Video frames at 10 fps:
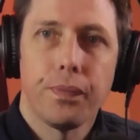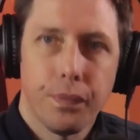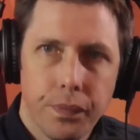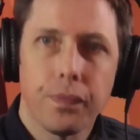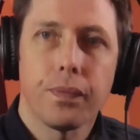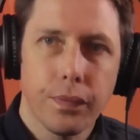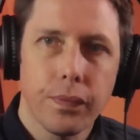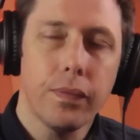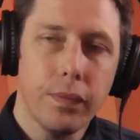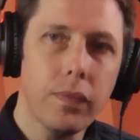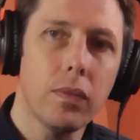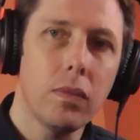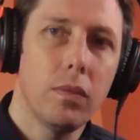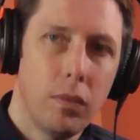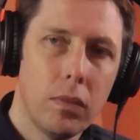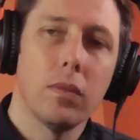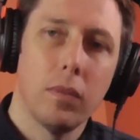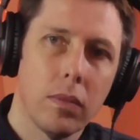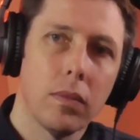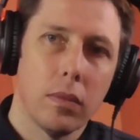boundary and its associated
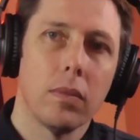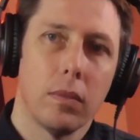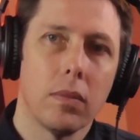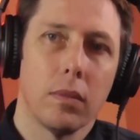changes.